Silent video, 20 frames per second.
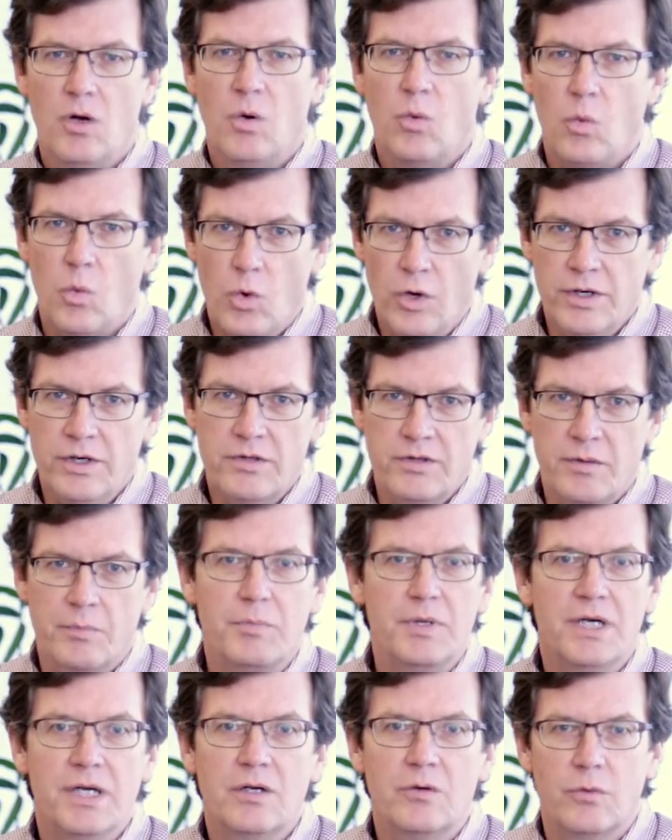One of the
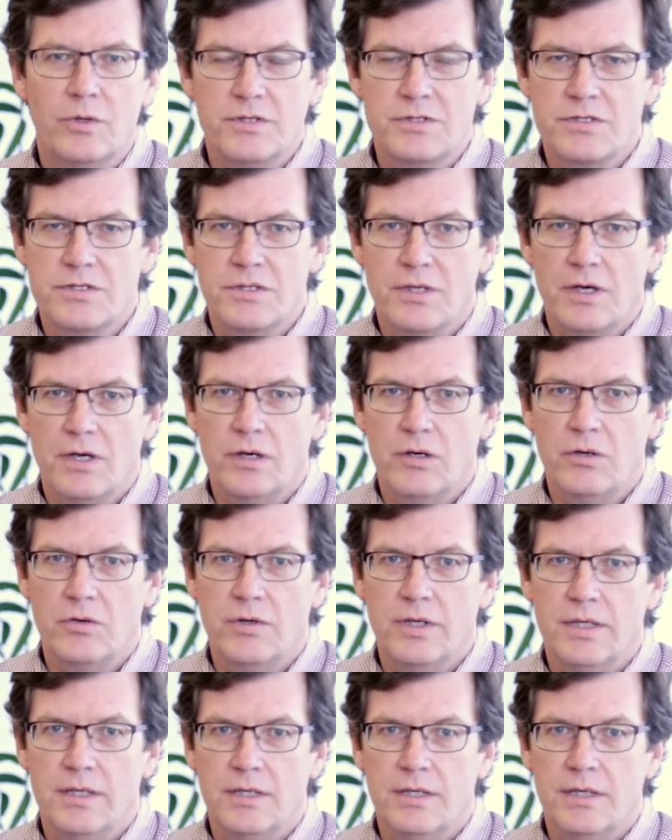big ones,
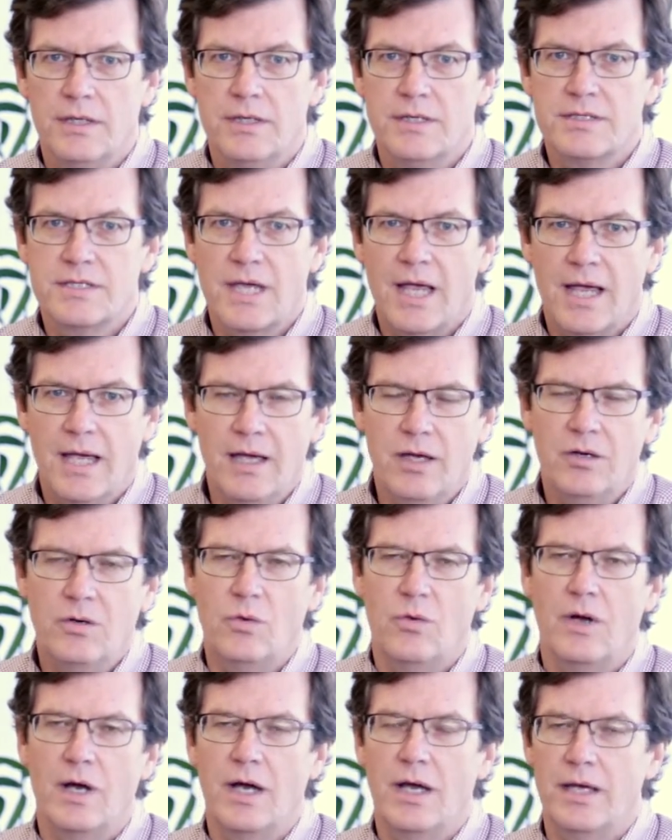though, is how
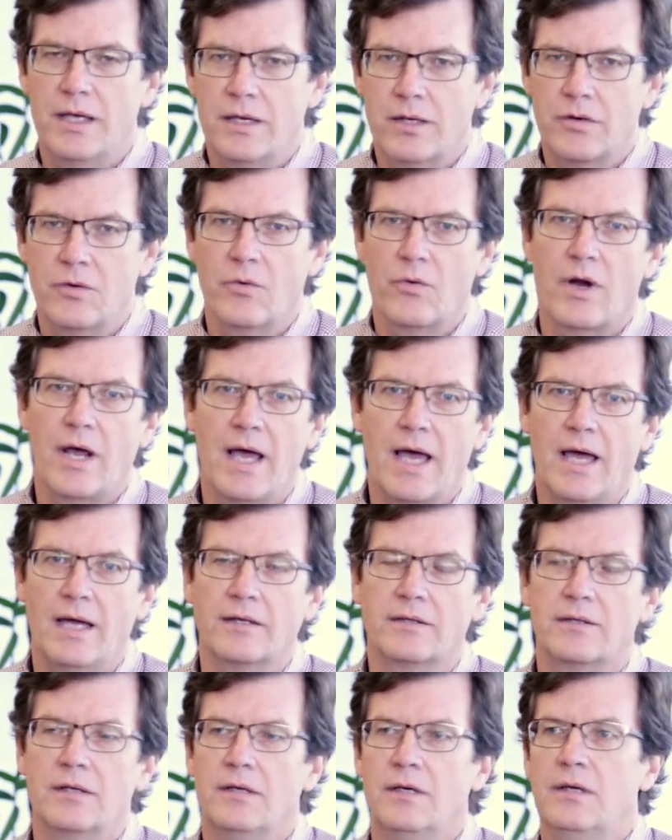do I
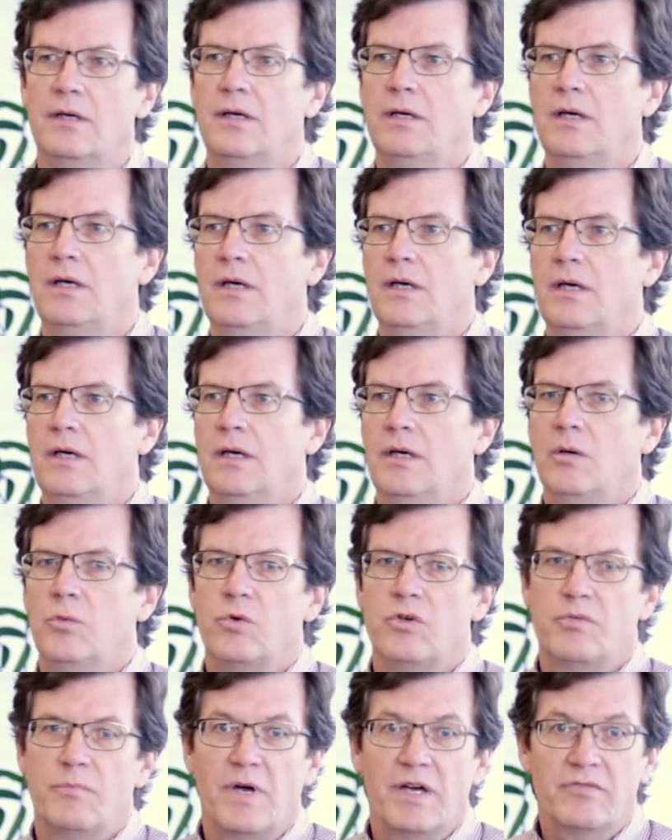interact
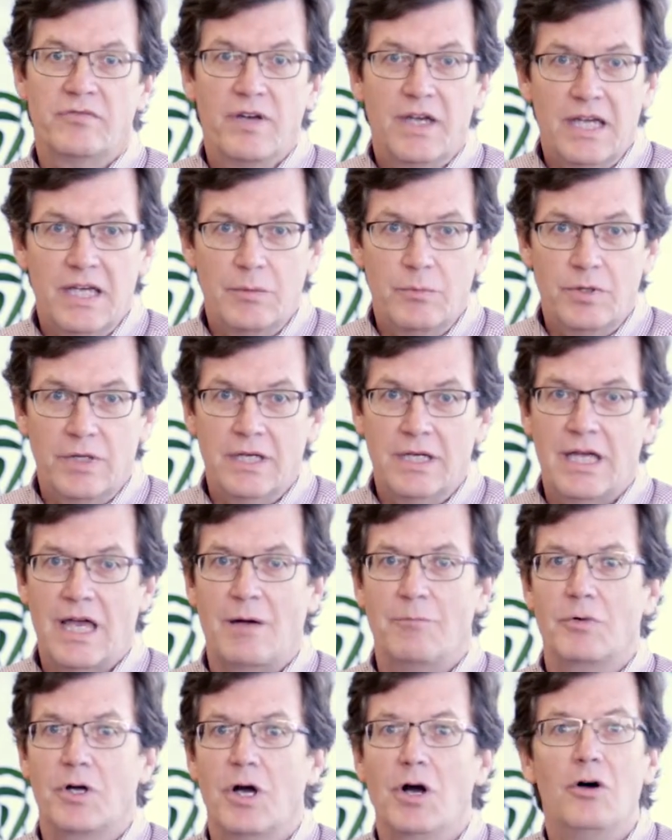with my family?
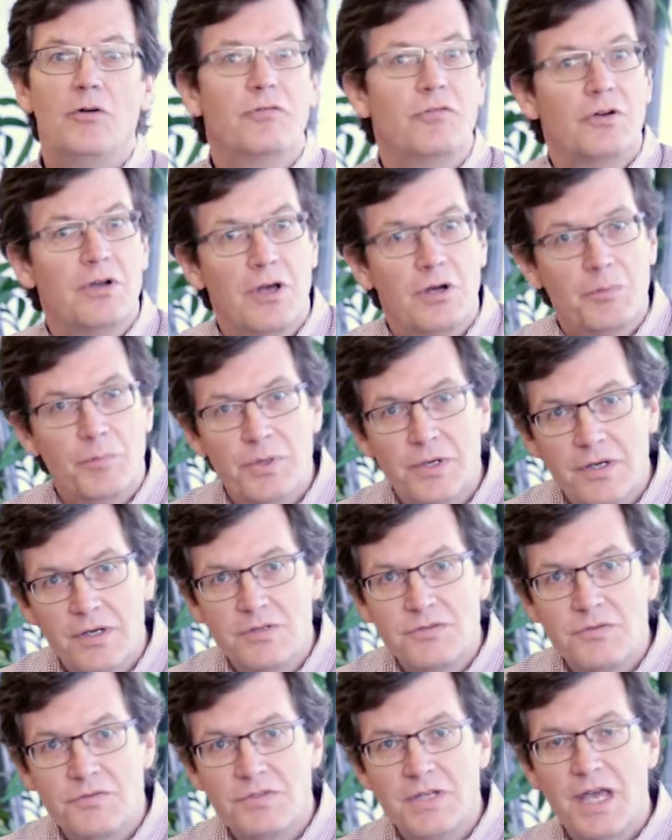I'm gone for long
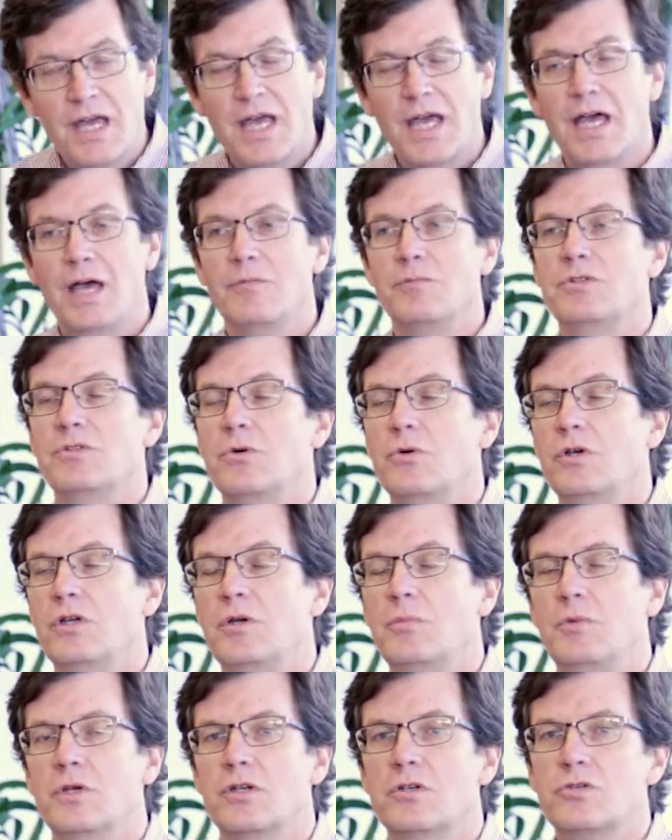periods of time. Joy, it
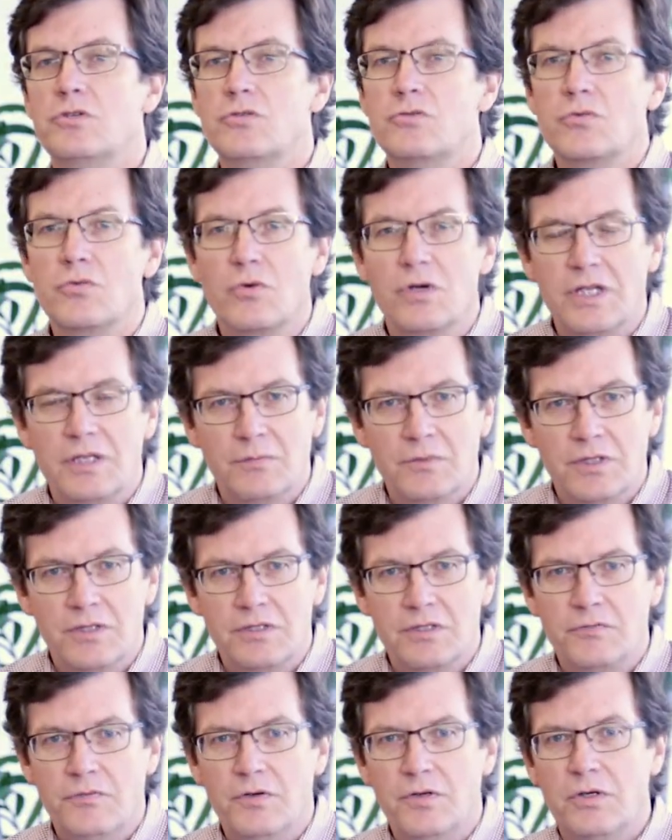can be extremely
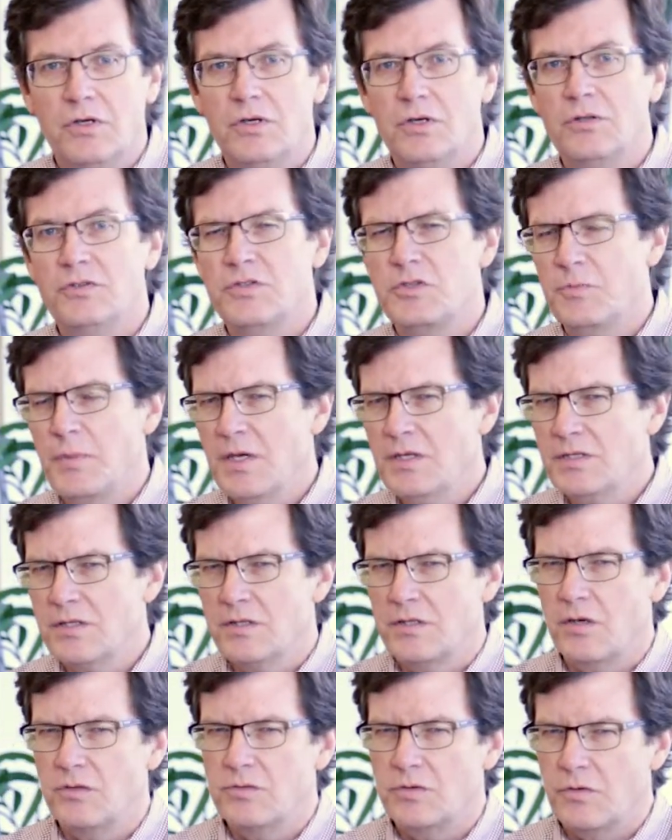difficult,
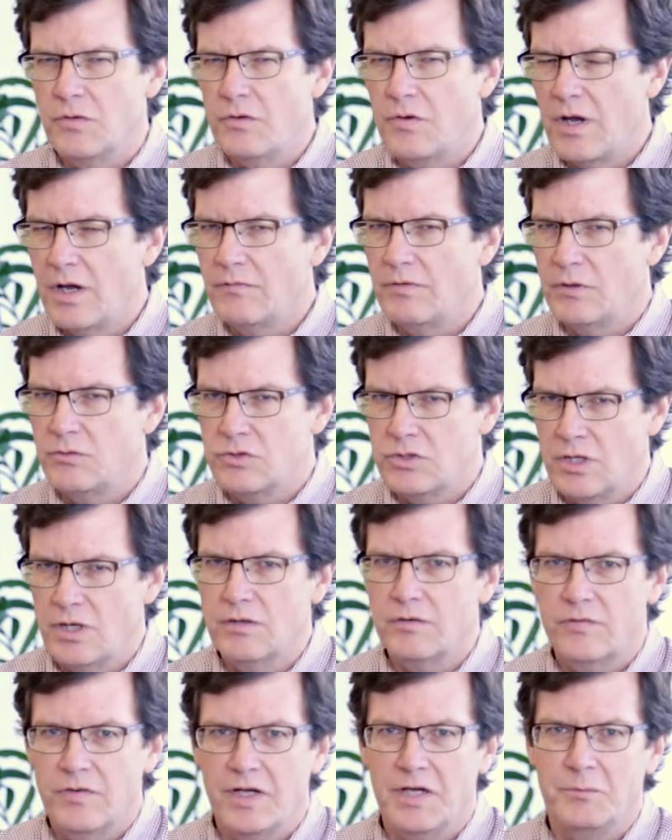especially those of you who have those
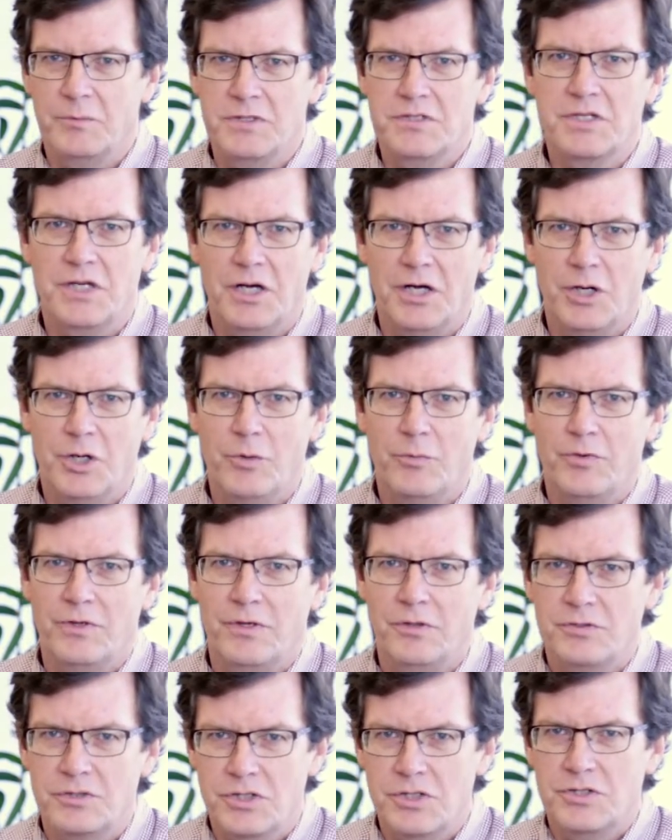young families at home that
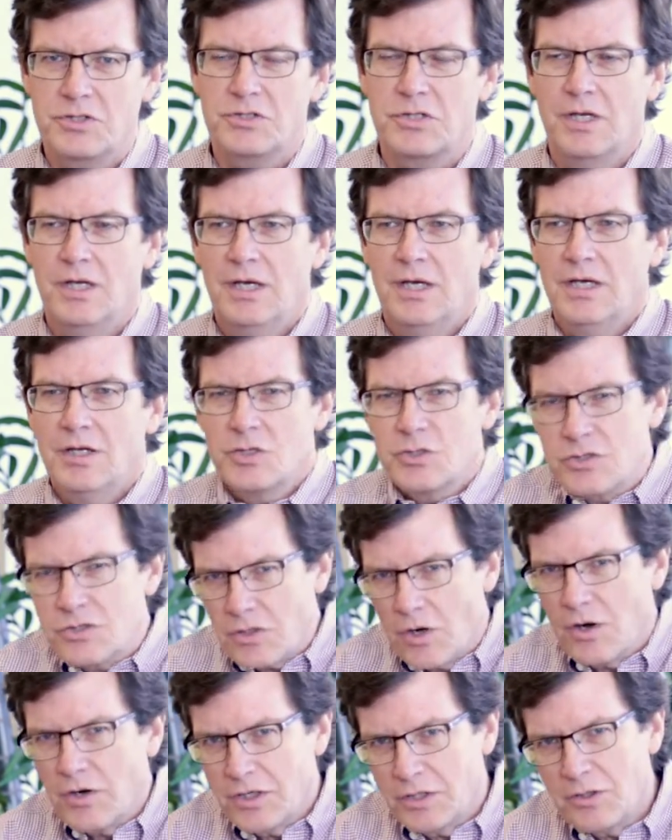are just
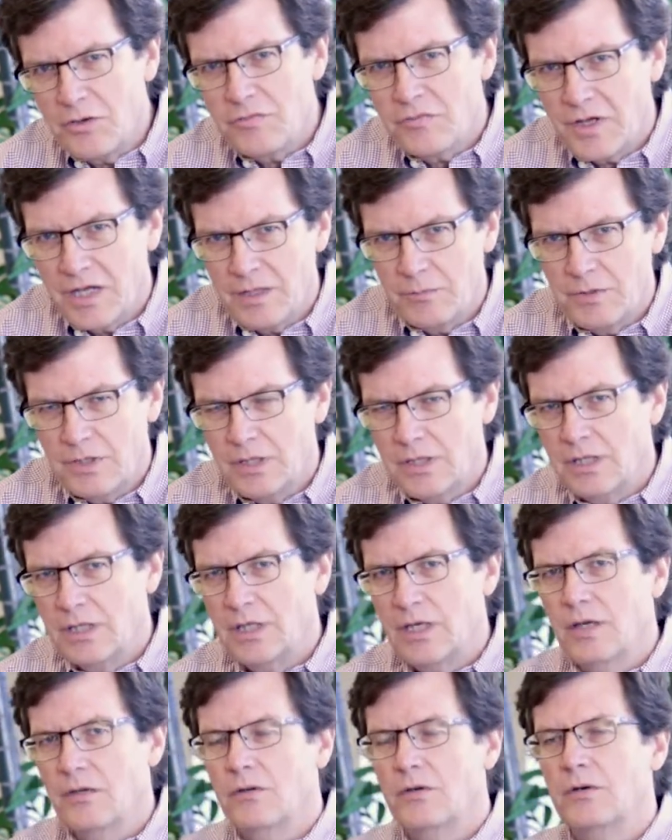starting your family
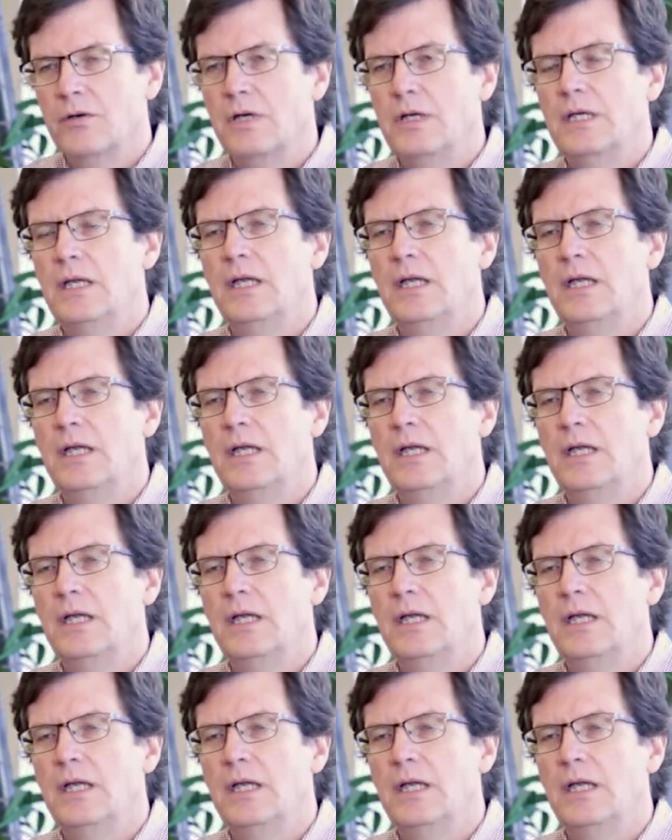together,